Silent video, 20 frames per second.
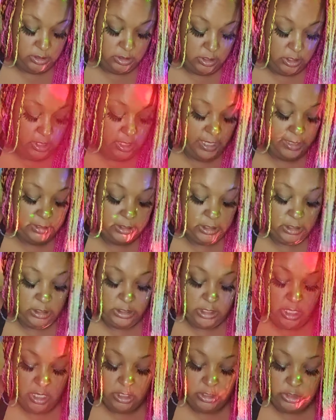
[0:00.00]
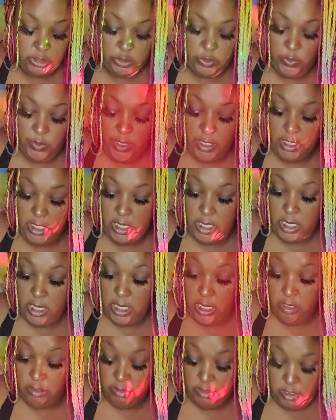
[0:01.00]
She like to talk to a
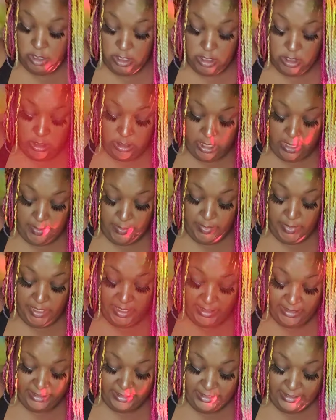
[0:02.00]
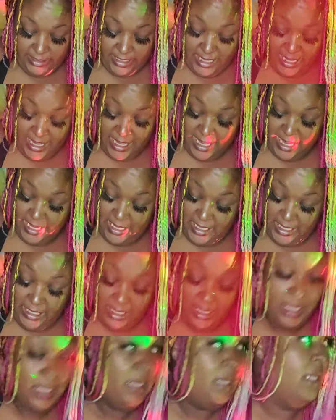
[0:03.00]
girl that much
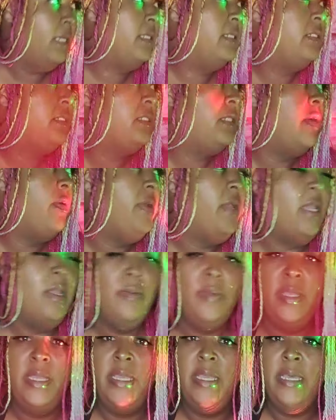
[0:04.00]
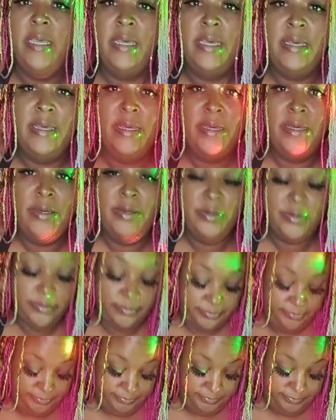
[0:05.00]
steady. So here we go.